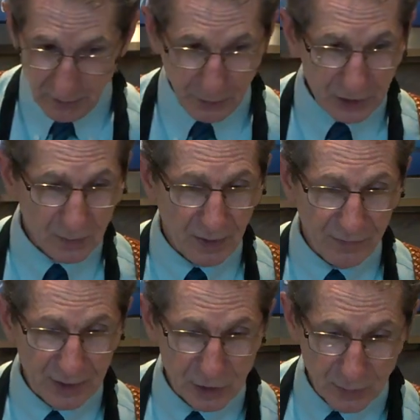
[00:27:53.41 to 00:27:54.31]
plus my
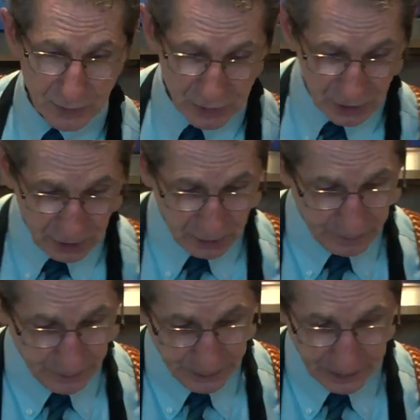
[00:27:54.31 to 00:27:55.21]
vegetables
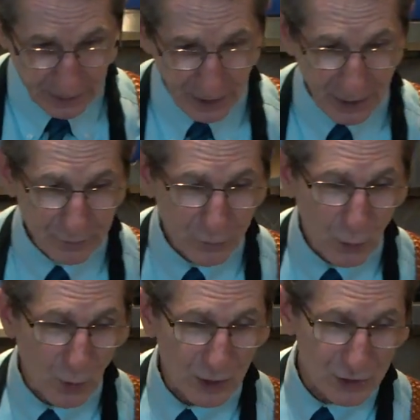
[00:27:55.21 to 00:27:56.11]
here. And of
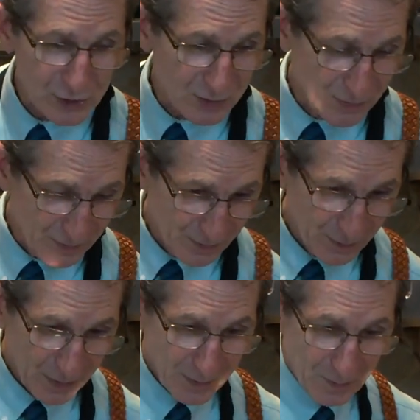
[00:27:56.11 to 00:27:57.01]
course,
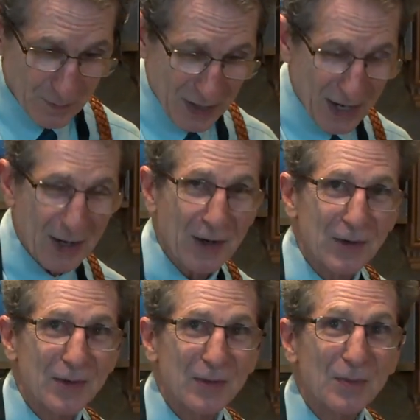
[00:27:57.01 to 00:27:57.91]

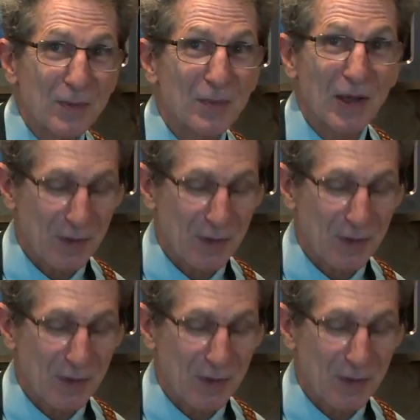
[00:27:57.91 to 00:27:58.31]
paired with my